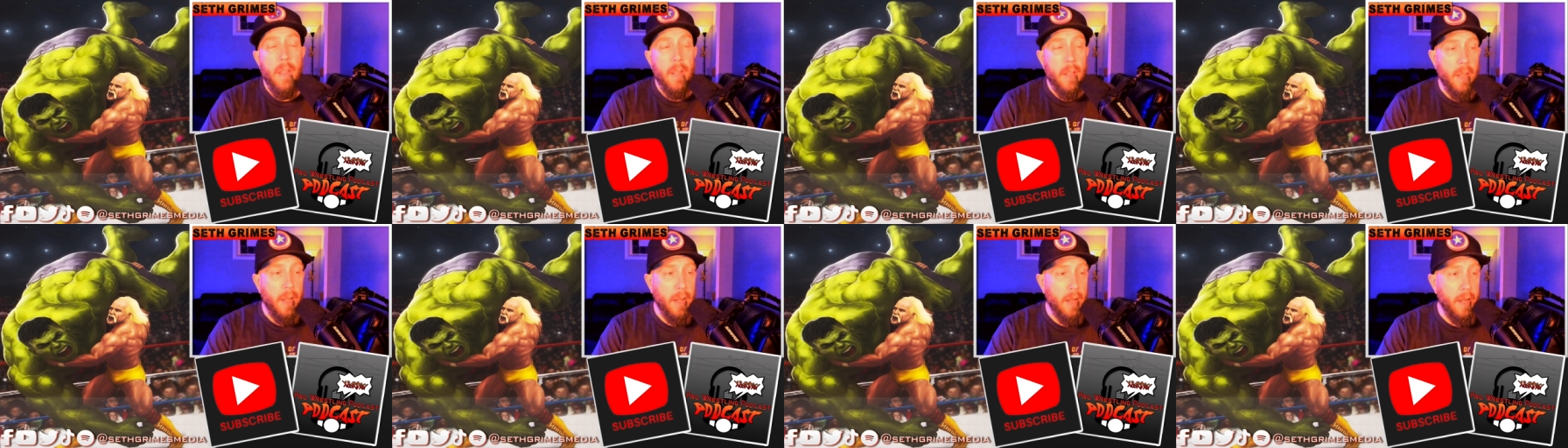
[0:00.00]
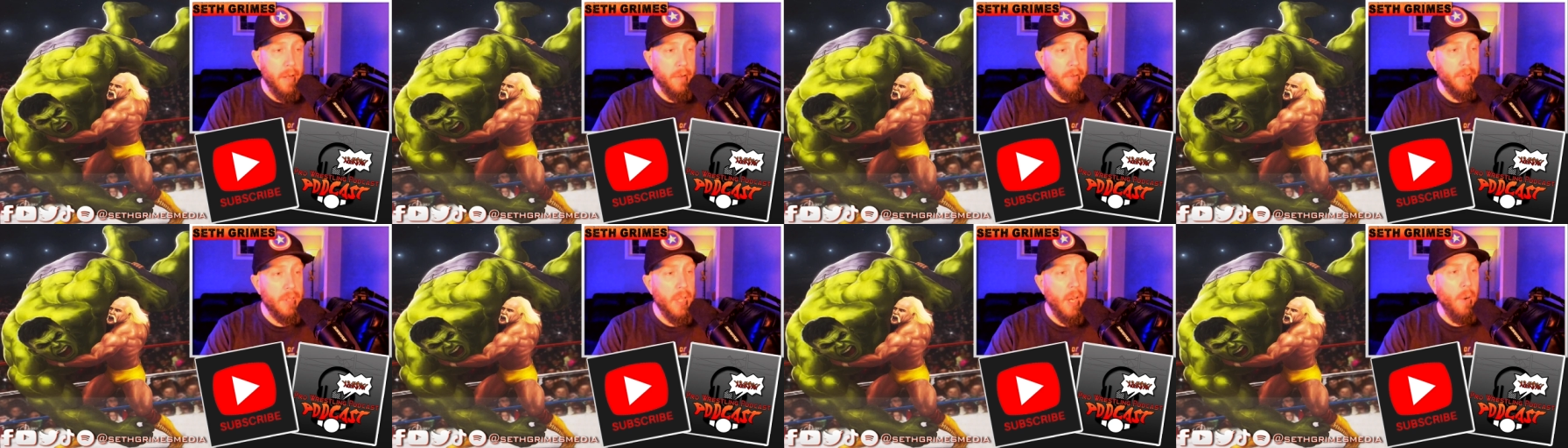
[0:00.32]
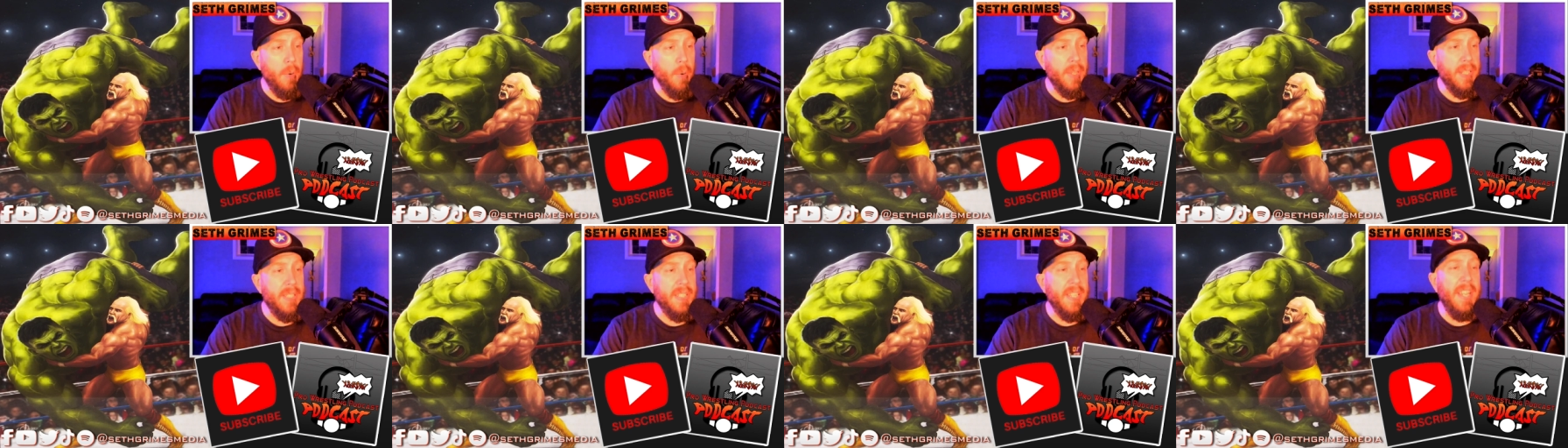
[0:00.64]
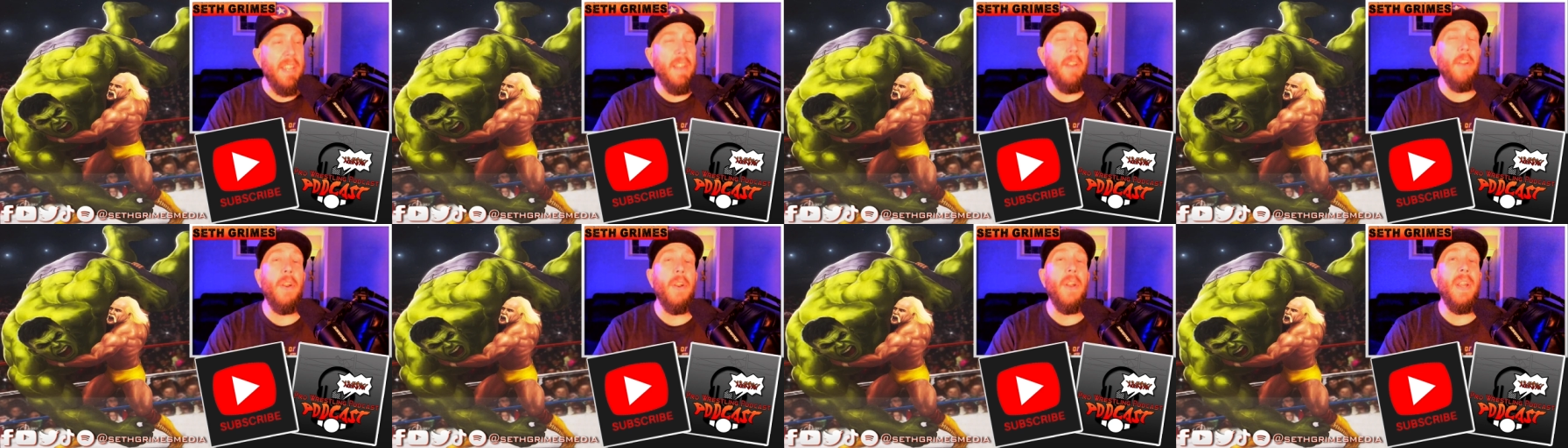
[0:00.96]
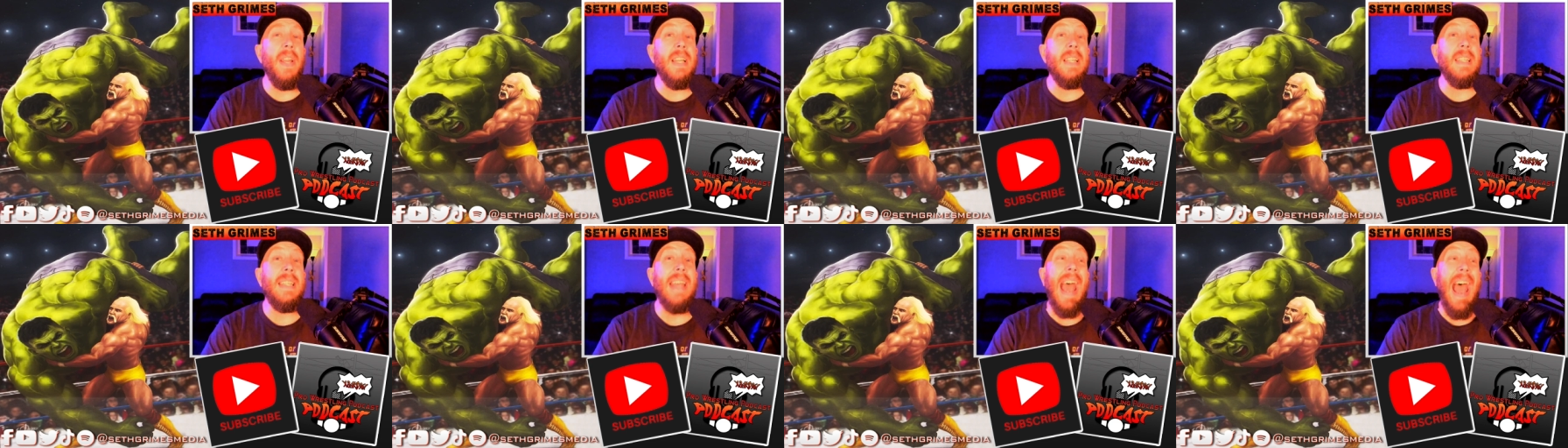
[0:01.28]
Uh, I was always
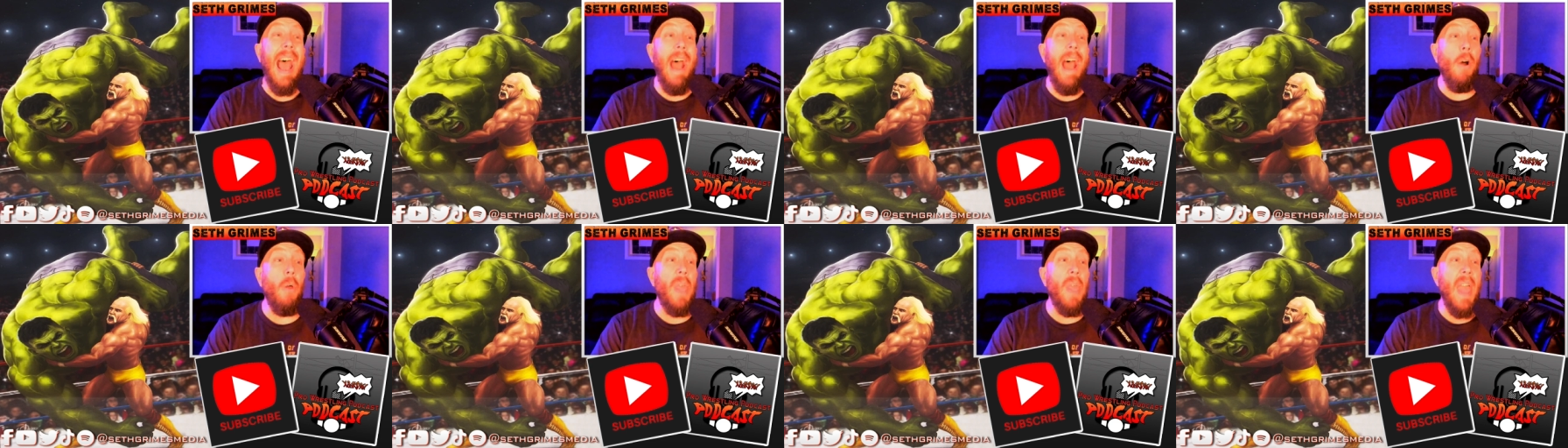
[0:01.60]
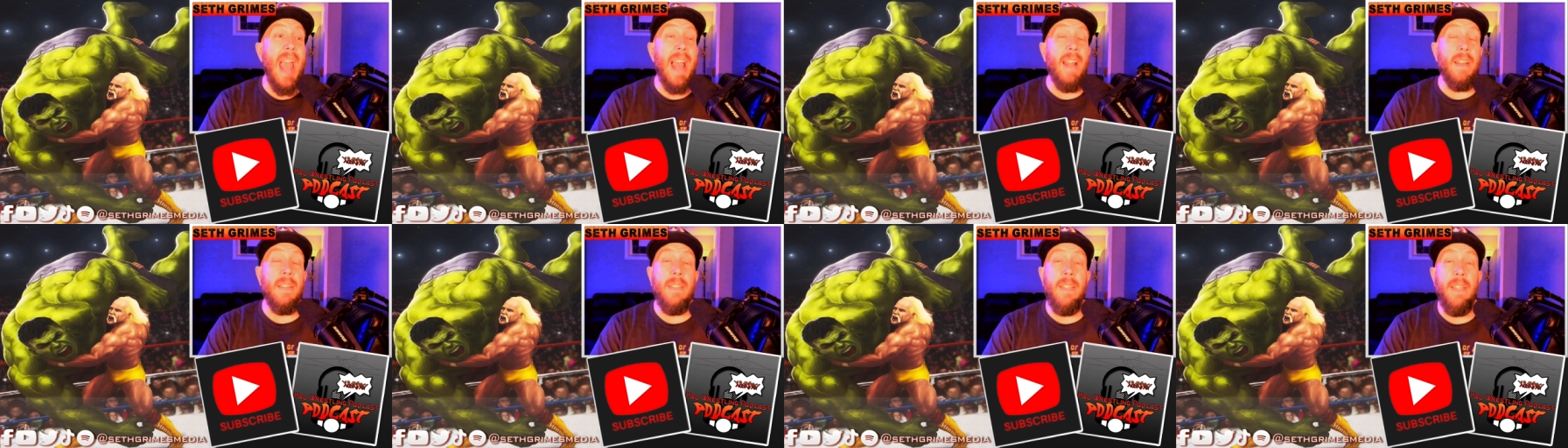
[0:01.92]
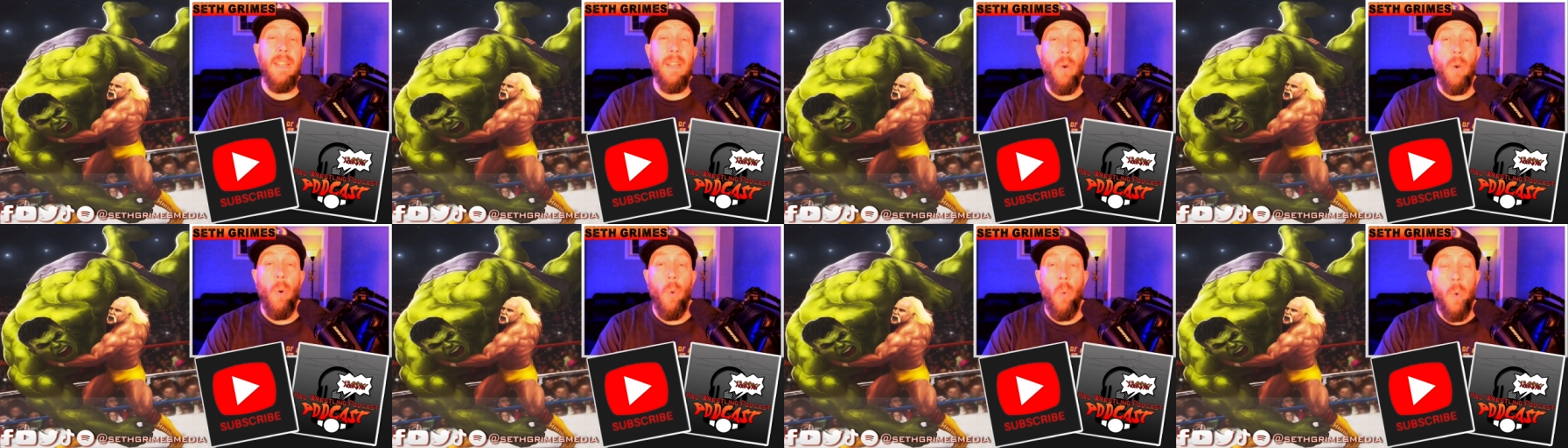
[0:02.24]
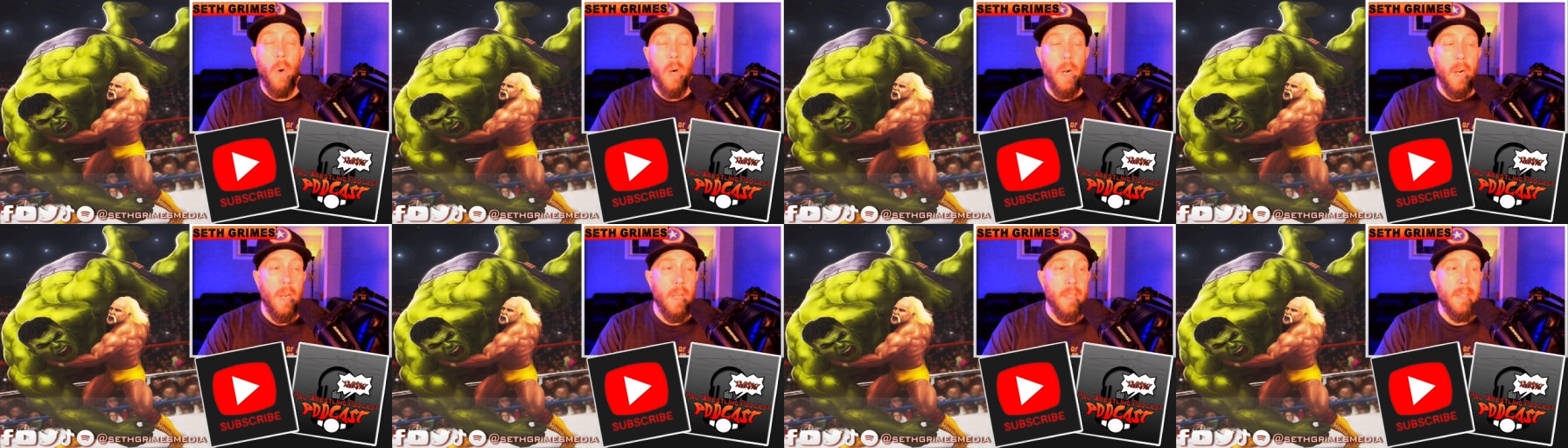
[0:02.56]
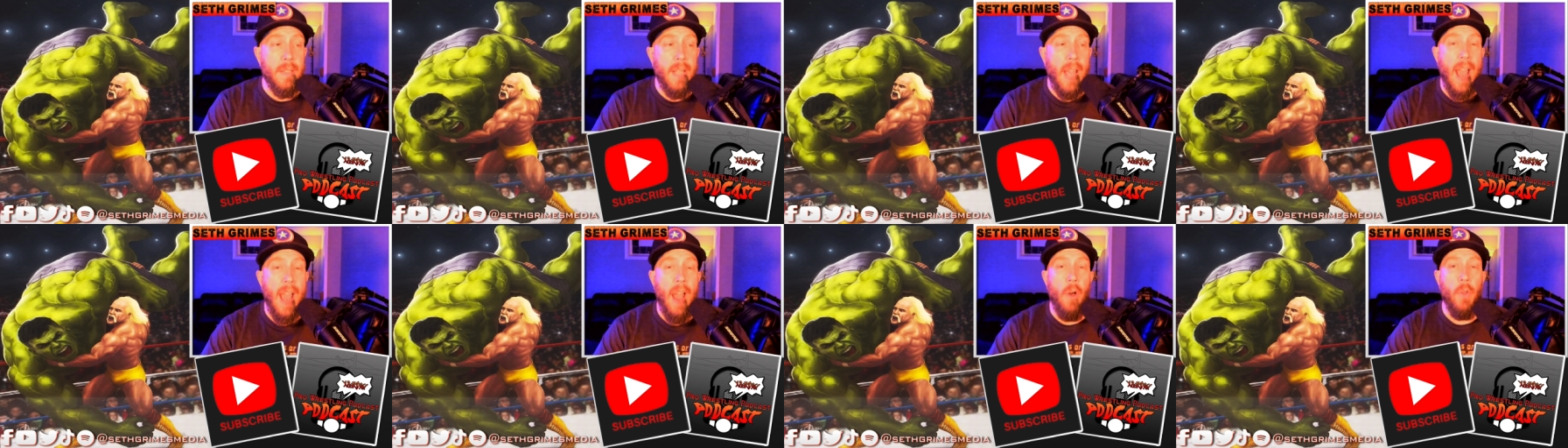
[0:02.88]
curious how that deal
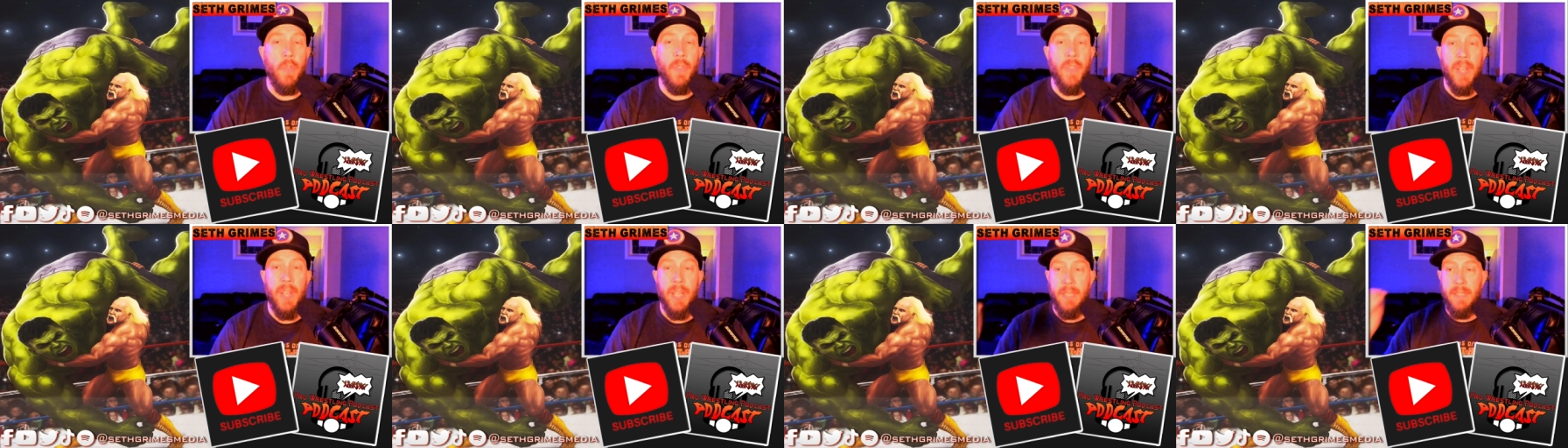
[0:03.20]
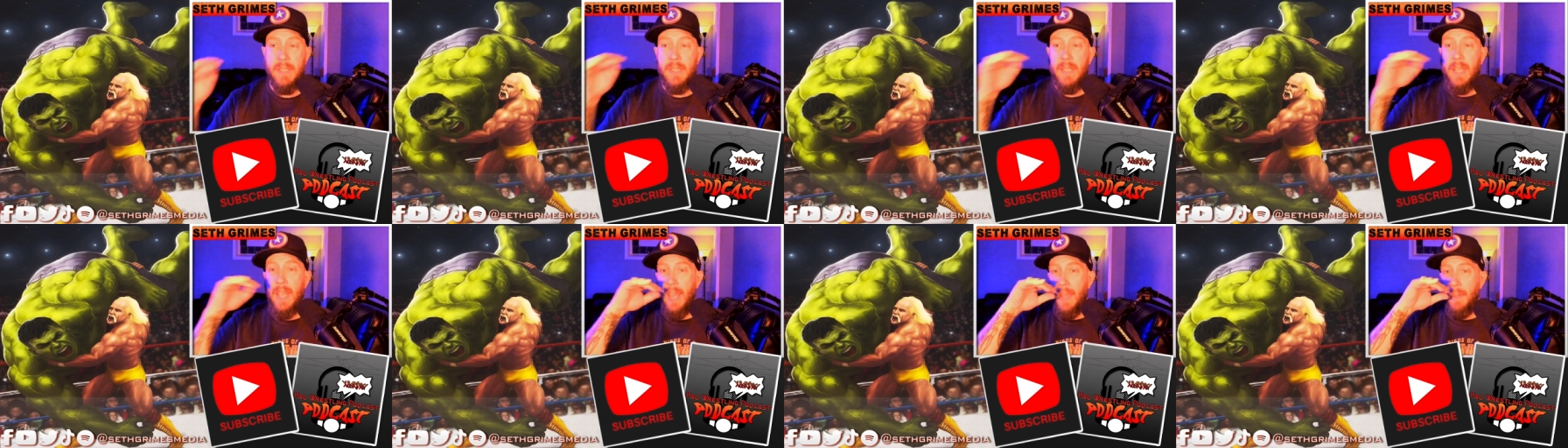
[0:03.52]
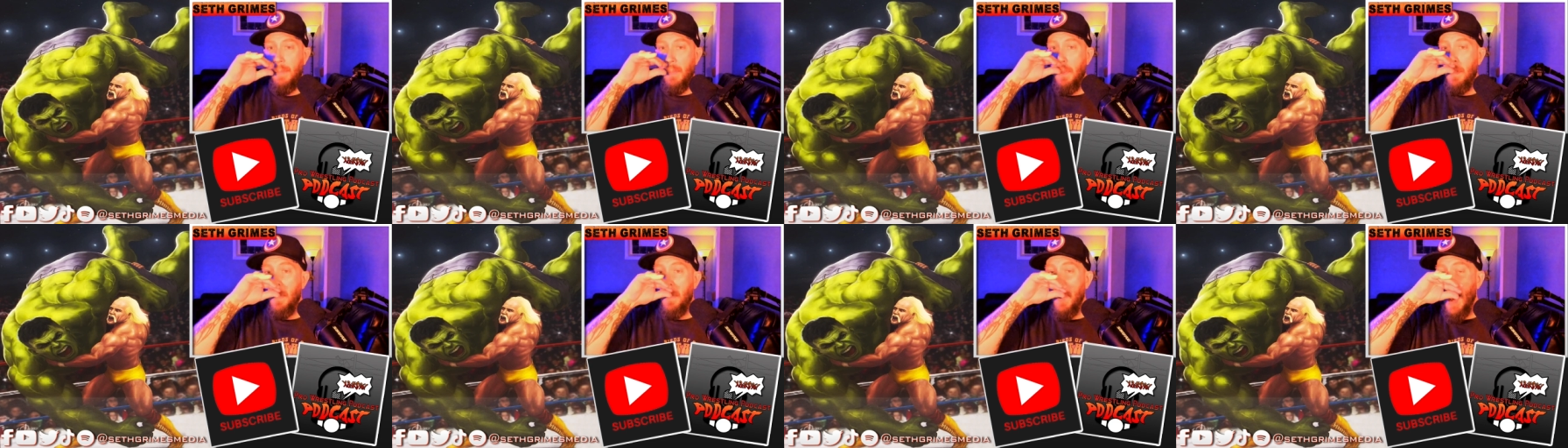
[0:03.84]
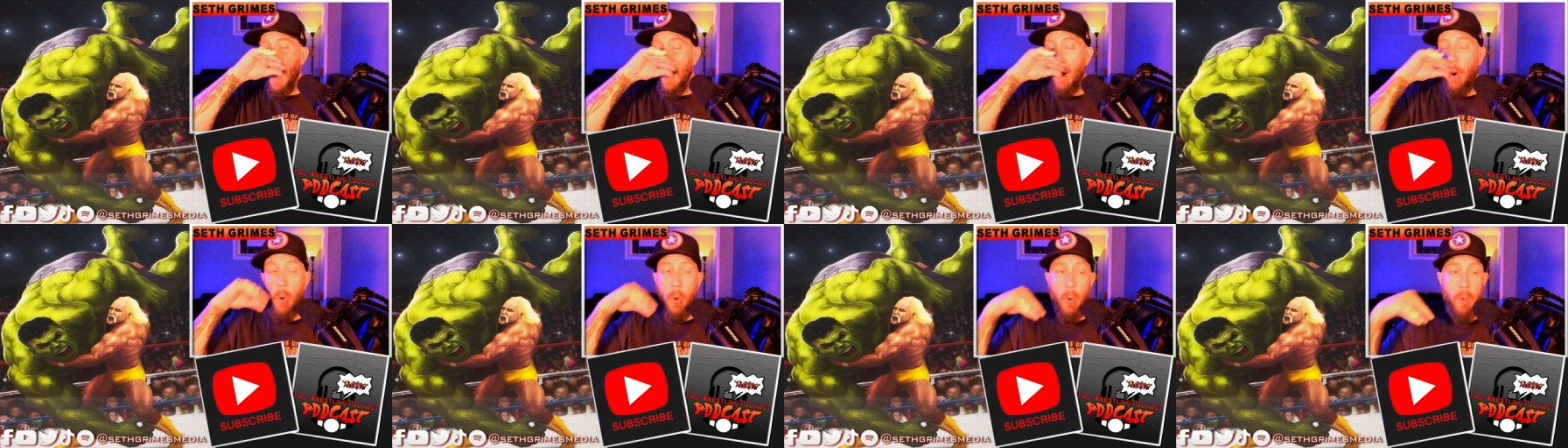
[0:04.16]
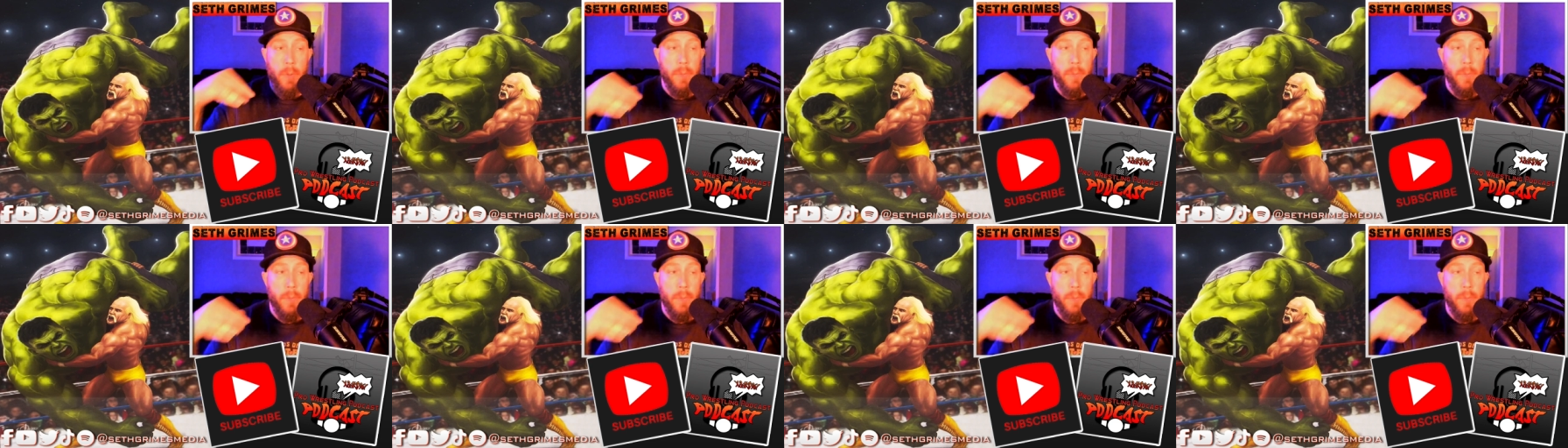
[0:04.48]
worked, how things came about.